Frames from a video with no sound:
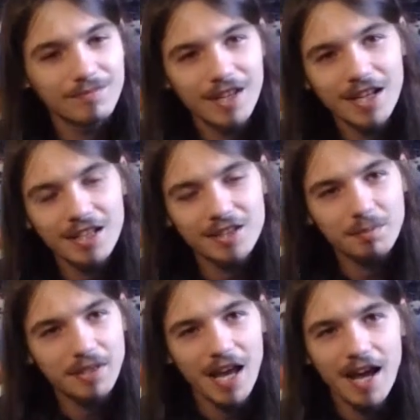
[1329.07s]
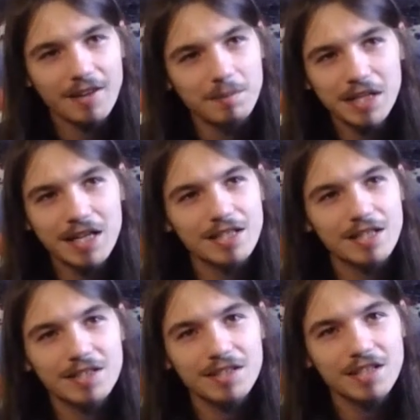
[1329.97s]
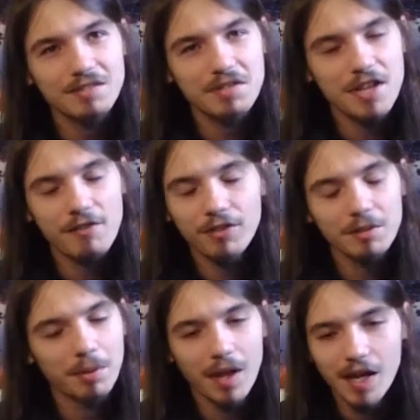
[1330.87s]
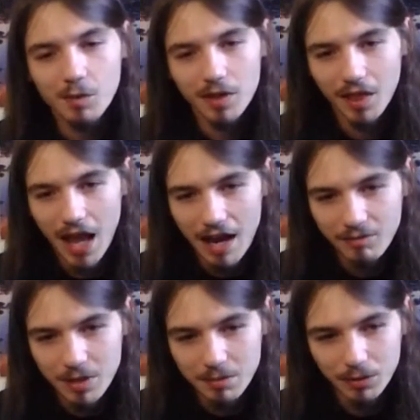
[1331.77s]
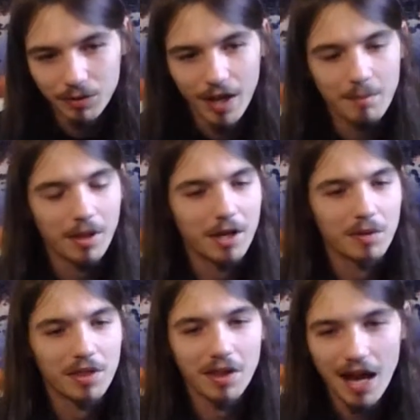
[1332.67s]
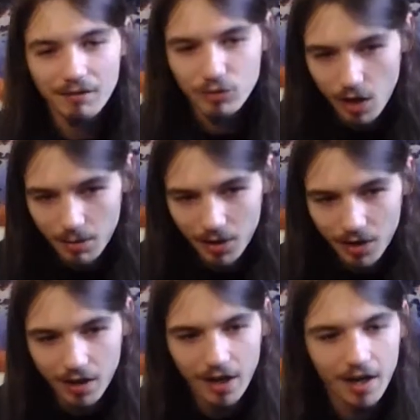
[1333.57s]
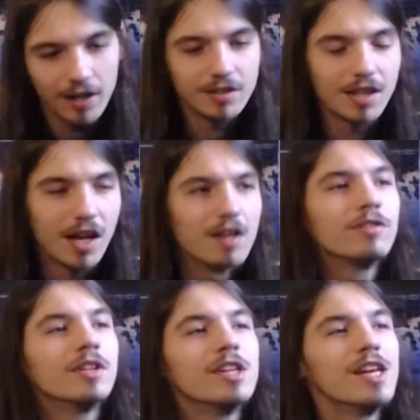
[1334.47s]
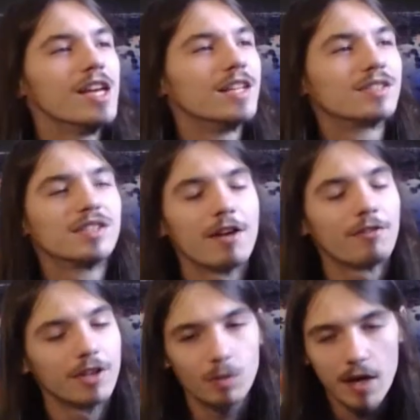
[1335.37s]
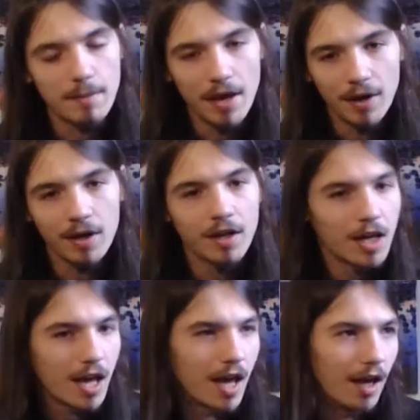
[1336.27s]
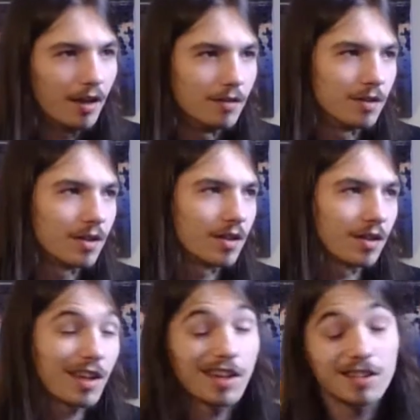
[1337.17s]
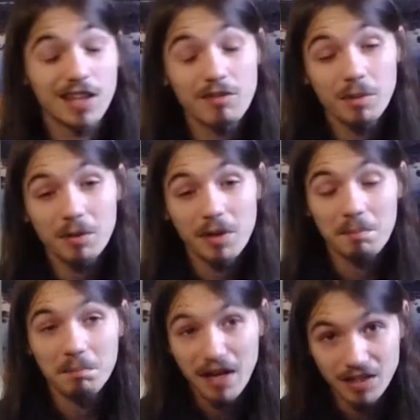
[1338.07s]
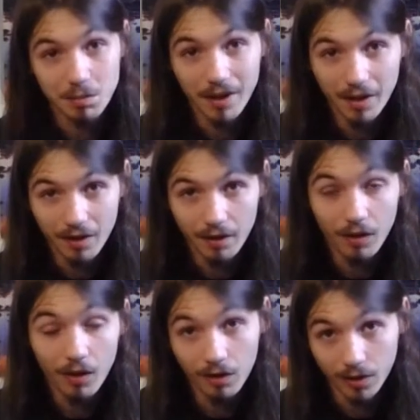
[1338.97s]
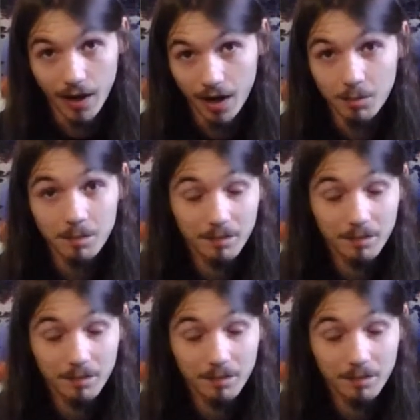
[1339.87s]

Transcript: Because it's definitely playing with live people and playing with a live drummer and stuff. It's definitely way better. And the thing is, I haven't played with a bass player in a long time.